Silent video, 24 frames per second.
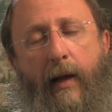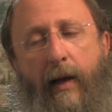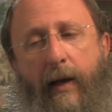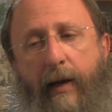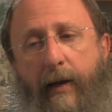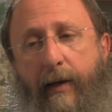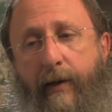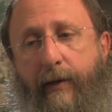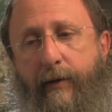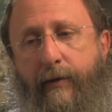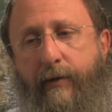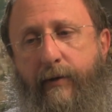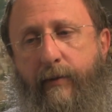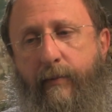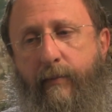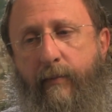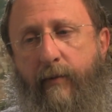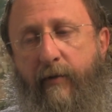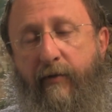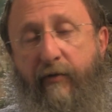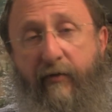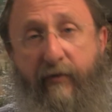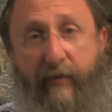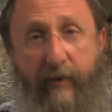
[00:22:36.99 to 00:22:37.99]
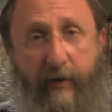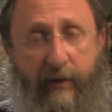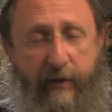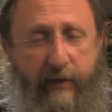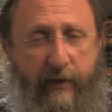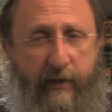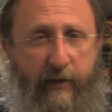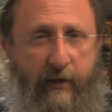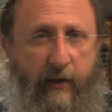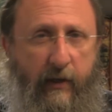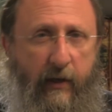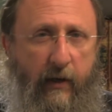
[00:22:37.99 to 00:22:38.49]
and
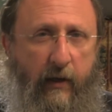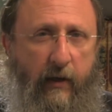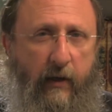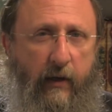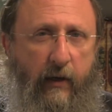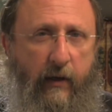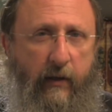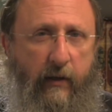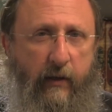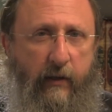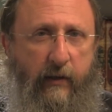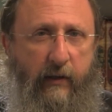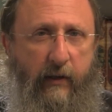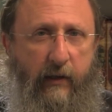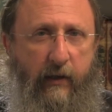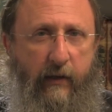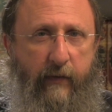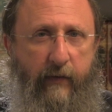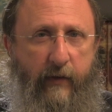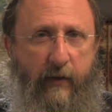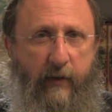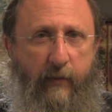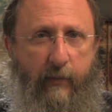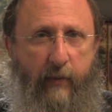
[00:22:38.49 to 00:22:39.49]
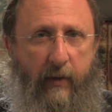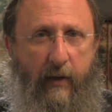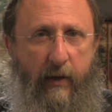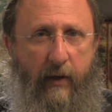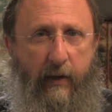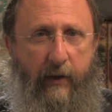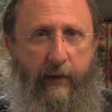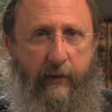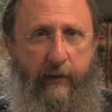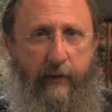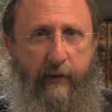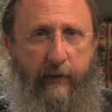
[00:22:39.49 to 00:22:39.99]
fix the sin of the
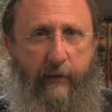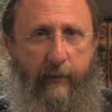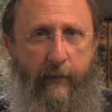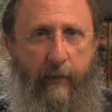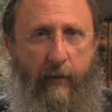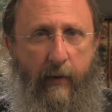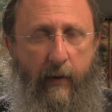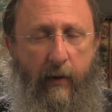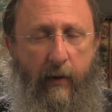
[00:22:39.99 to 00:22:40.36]
spies,